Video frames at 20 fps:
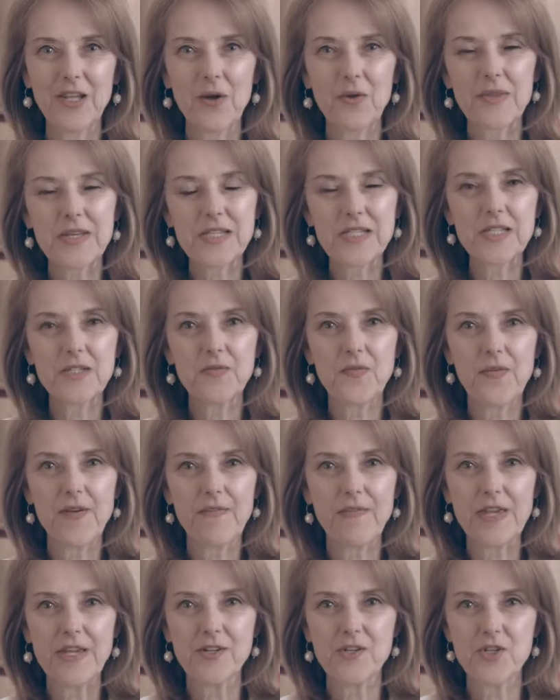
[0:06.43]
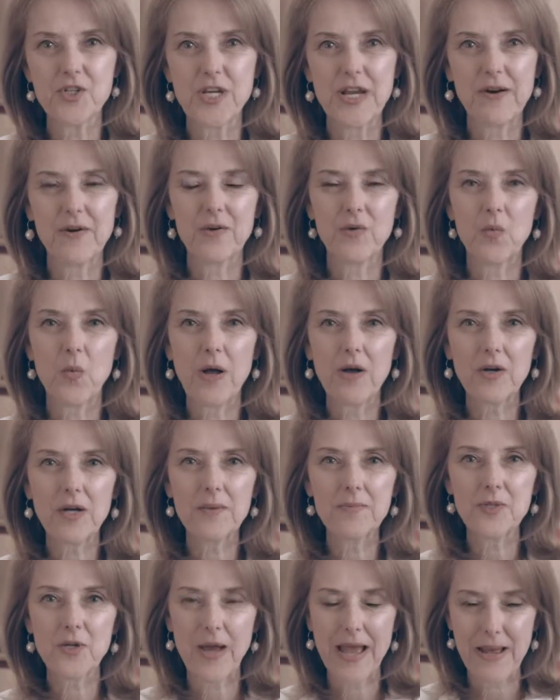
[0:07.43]
Hello, this is Vivien Sharon.
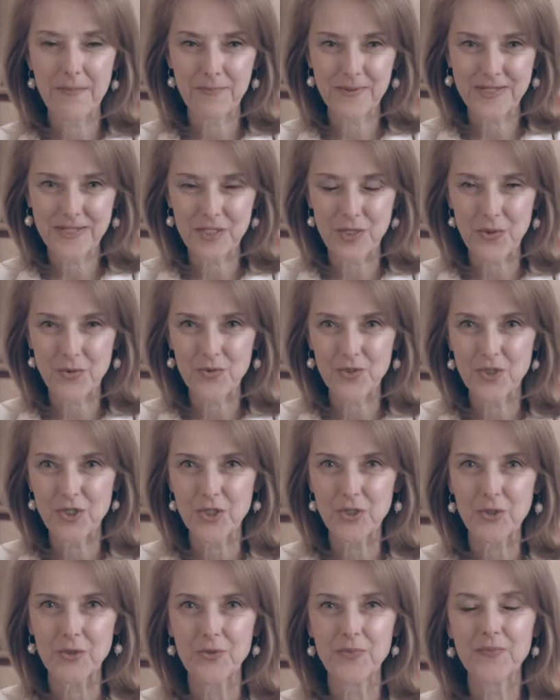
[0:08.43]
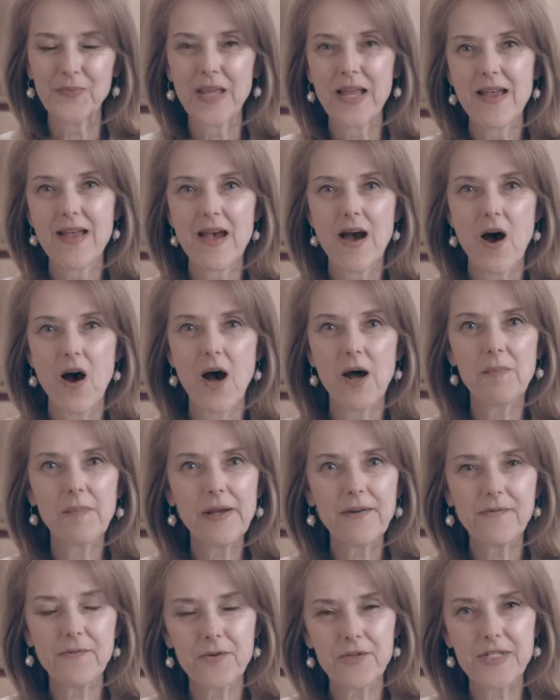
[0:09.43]
Welcome to episode 2. On
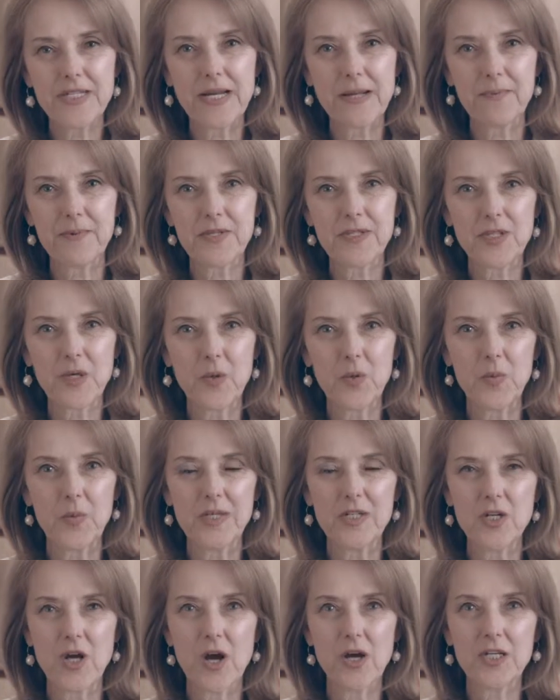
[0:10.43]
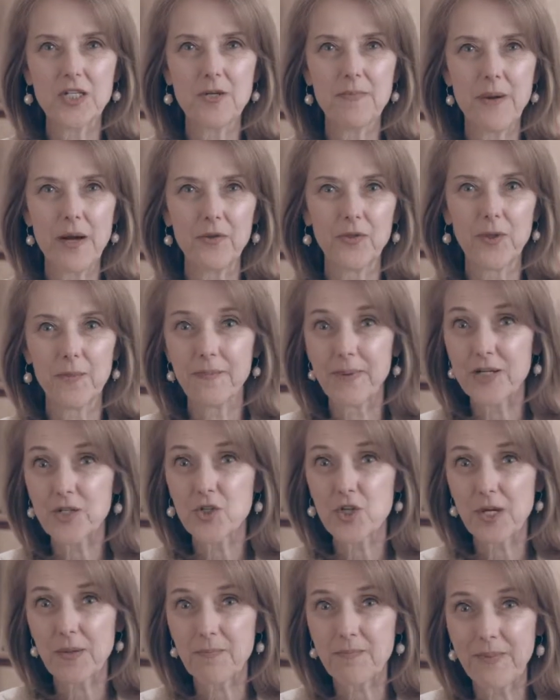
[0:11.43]
my first episode, we talked about the
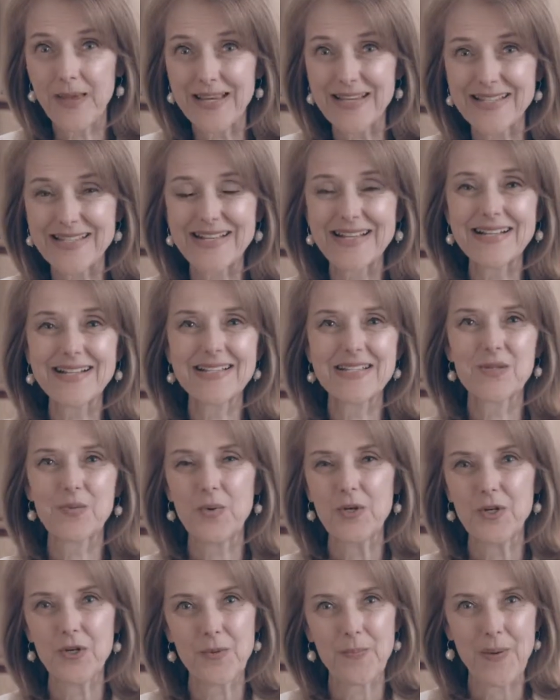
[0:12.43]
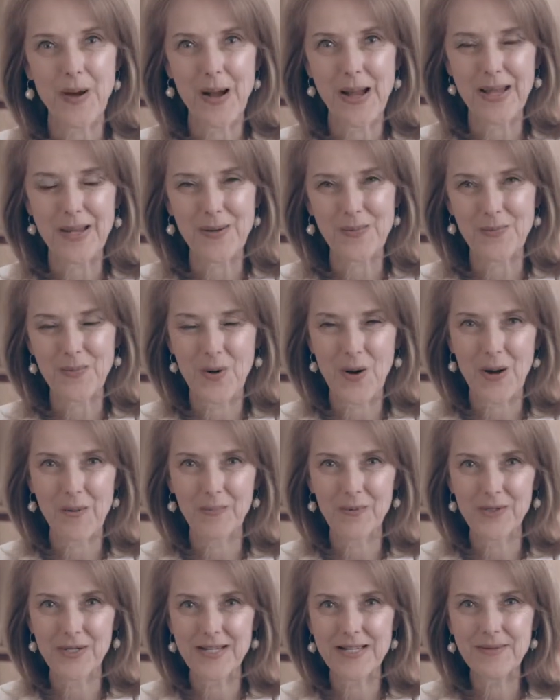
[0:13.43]
budget basics when you're buying a
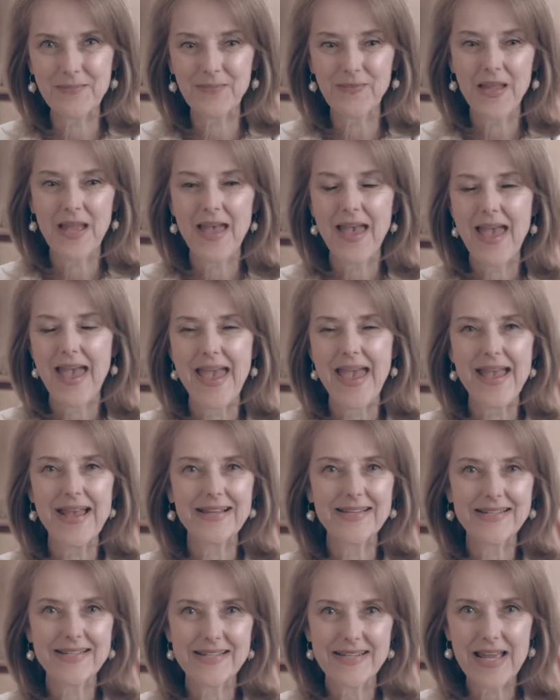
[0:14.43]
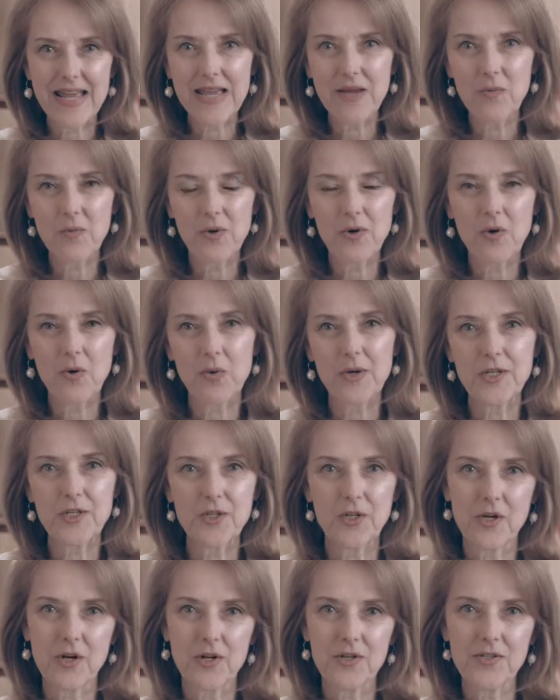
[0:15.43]
property. And today we're going
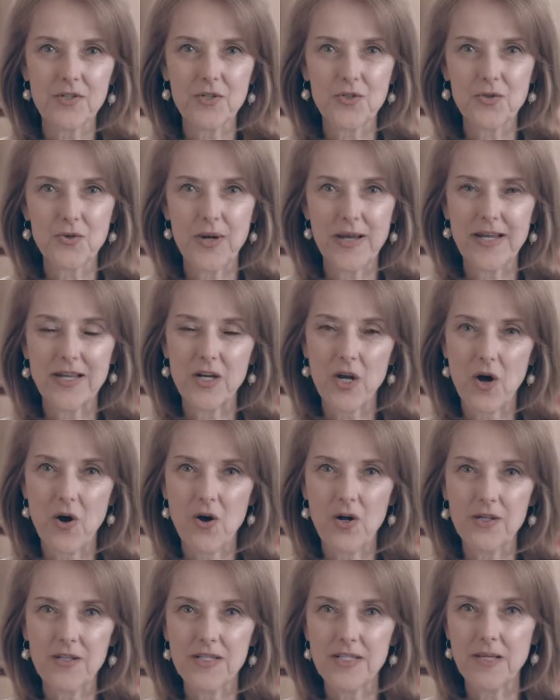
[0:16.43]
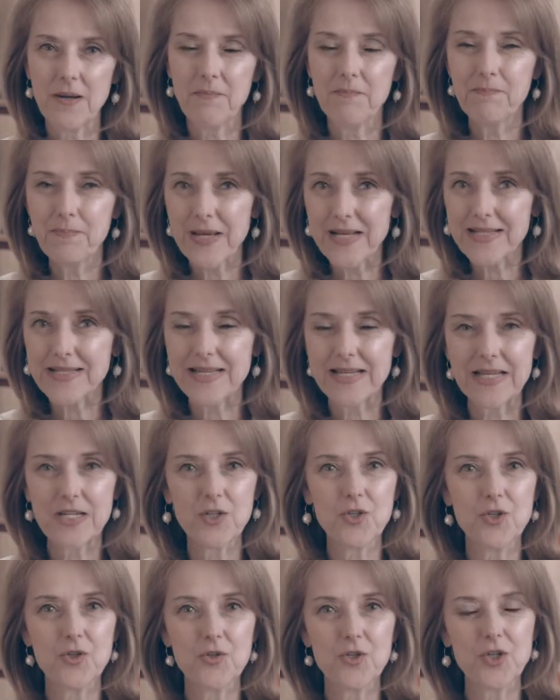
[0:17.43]
to concentrate on some basic
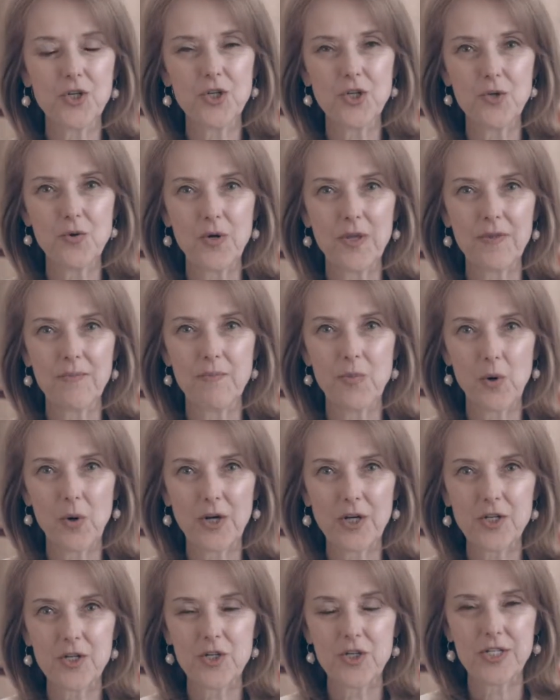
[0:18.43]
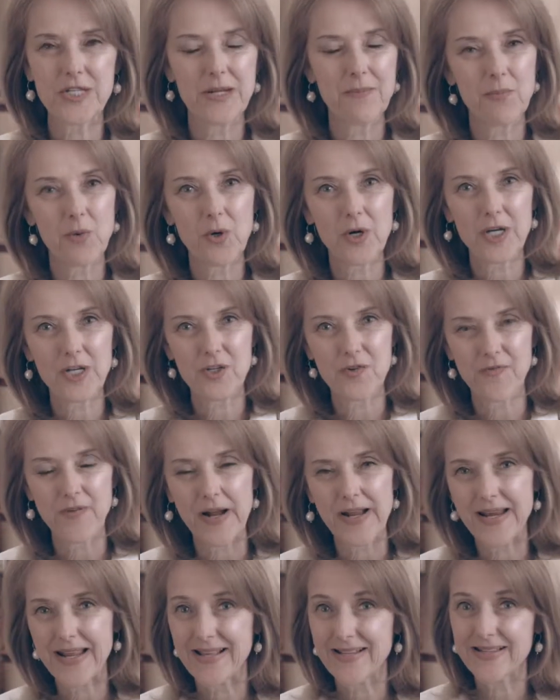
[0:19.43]
issues to do with mortgages and mortgage
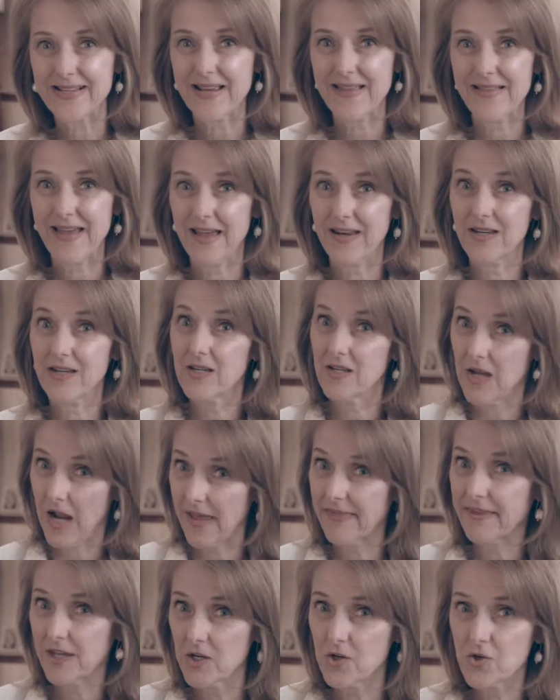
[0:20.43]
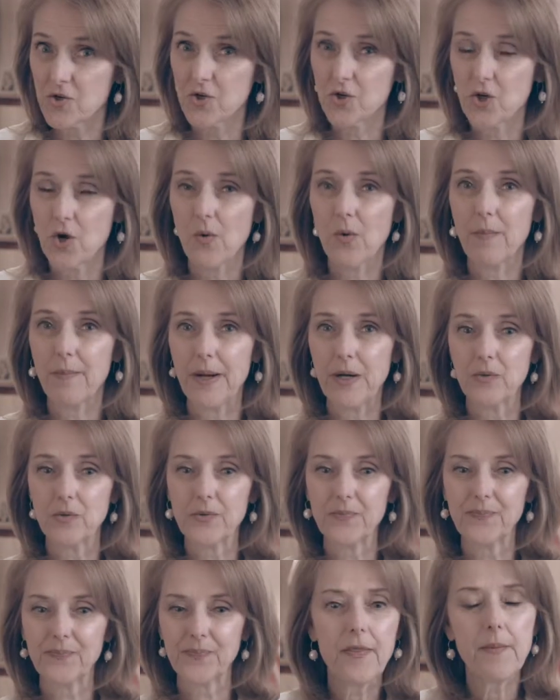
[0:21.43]
financing that I think you should know
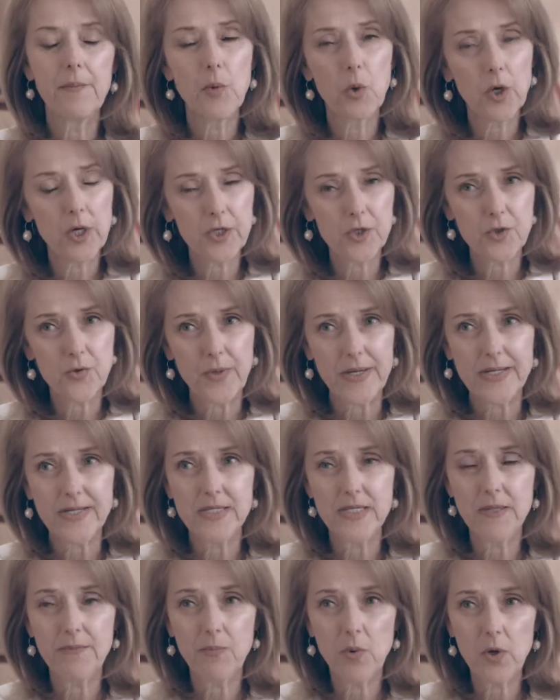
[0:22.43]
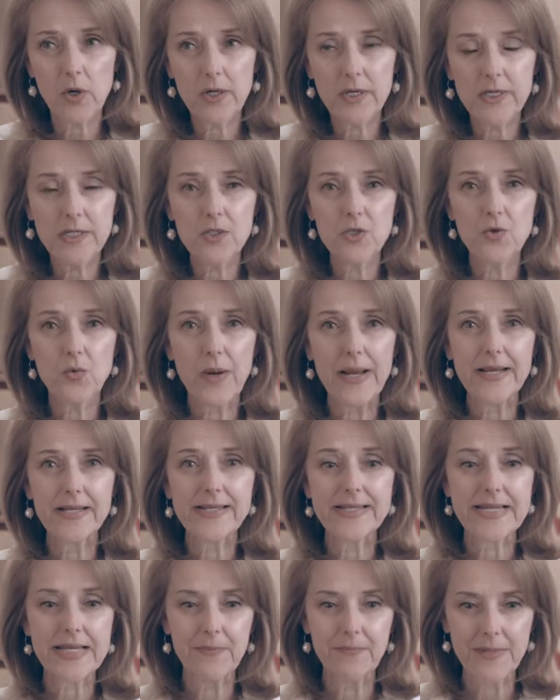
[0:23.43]
about. The mortgage rates. The mortgage
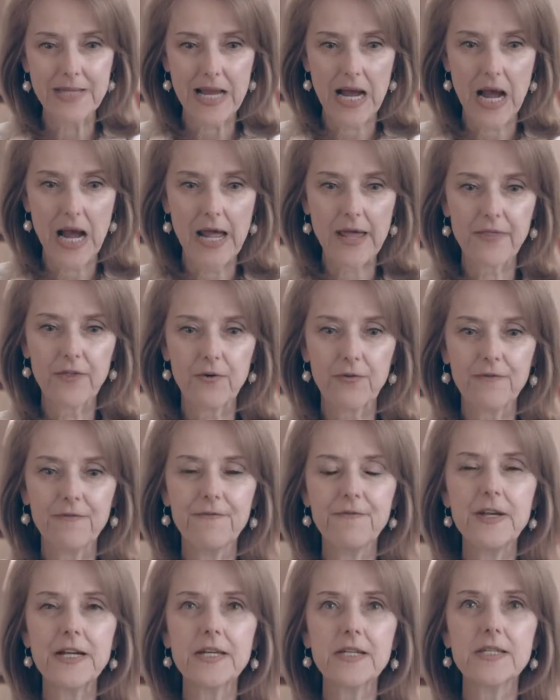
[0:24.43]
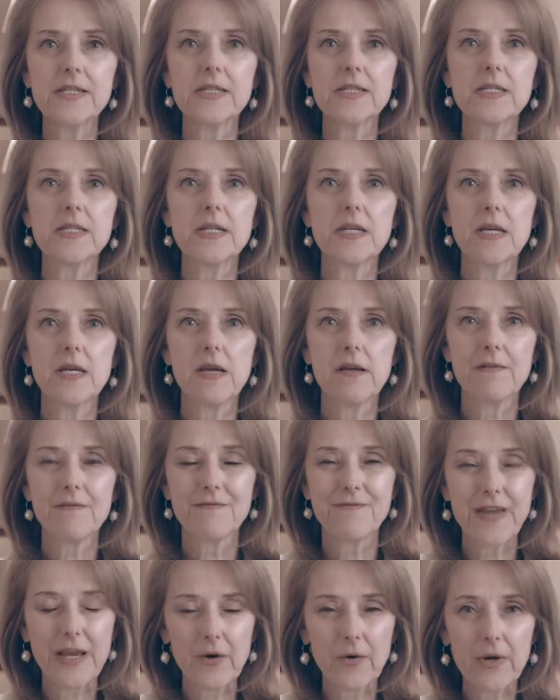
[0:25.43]
rates can be either fixed,
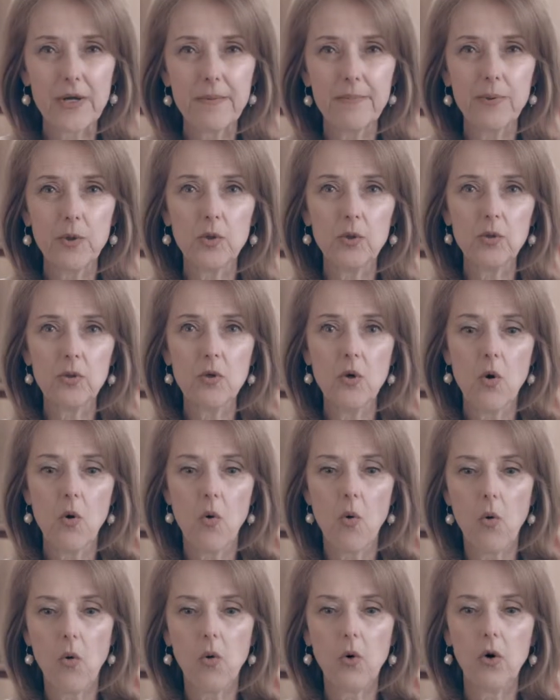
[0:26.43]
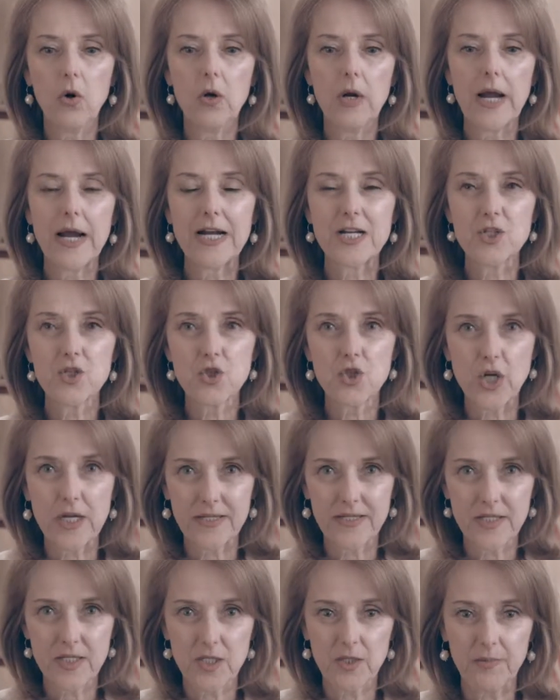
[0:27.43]
variable, or
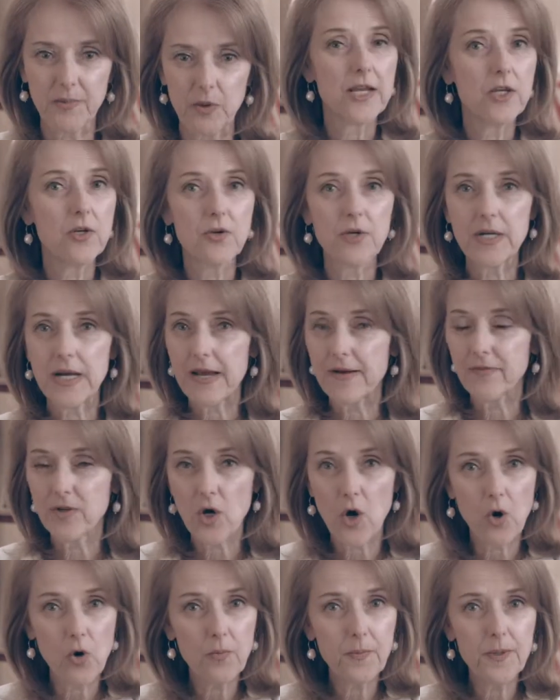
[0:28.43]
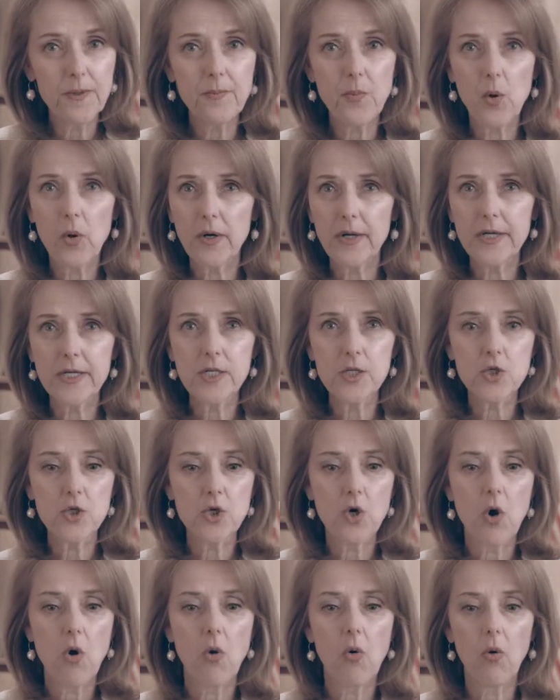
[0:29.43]
adjustable. You can have an open
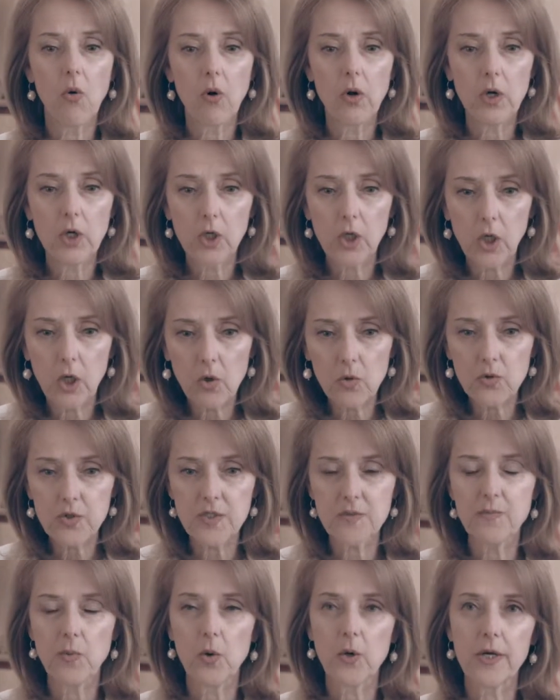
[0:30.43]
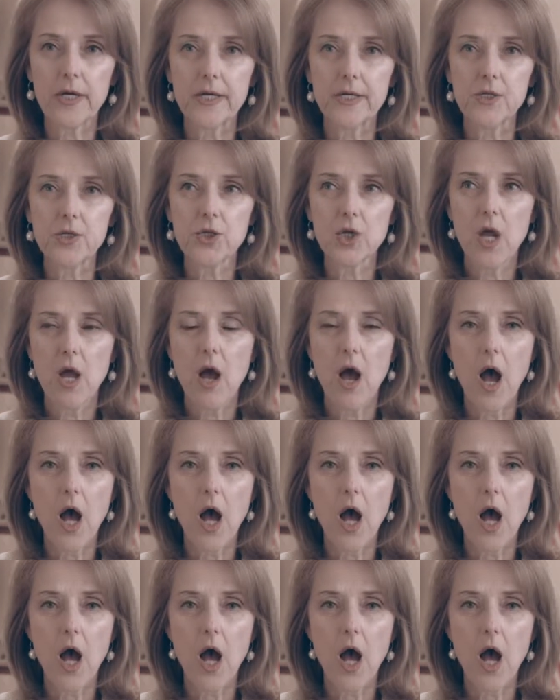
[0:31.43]
mortgage or a closed mortgage.